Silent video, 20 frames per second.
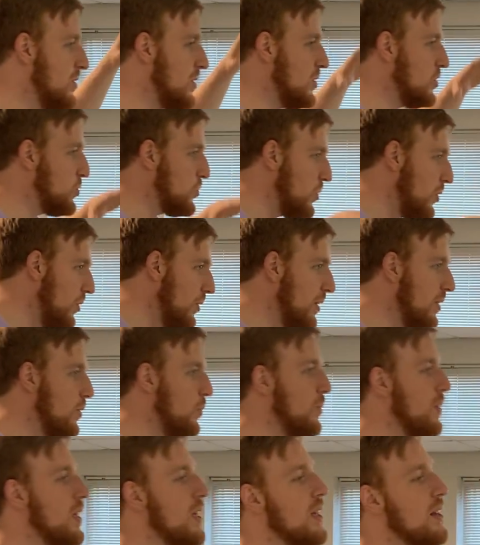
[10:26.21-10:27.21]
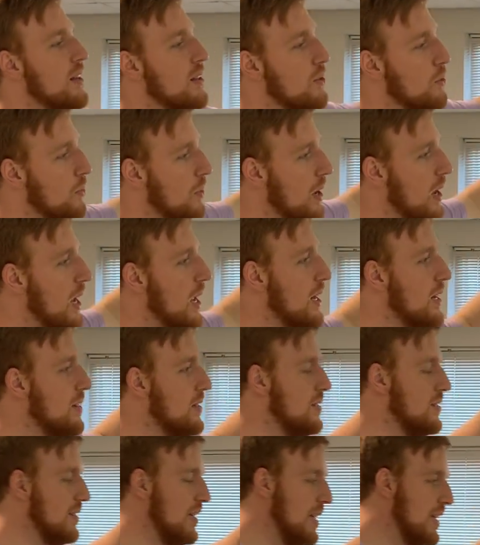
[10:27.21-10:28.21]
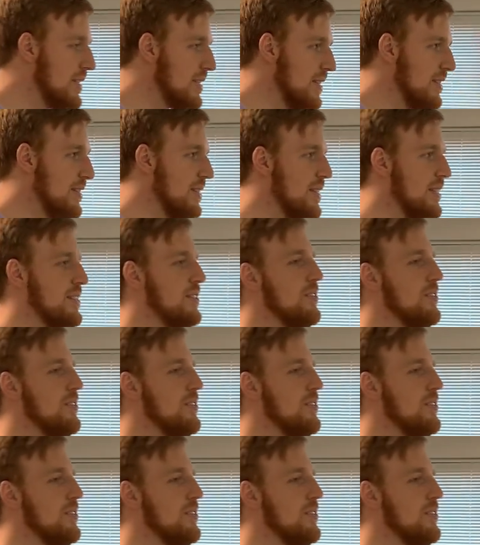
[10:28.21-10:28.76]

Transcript: controlling the wind and the rain and the seasons, and he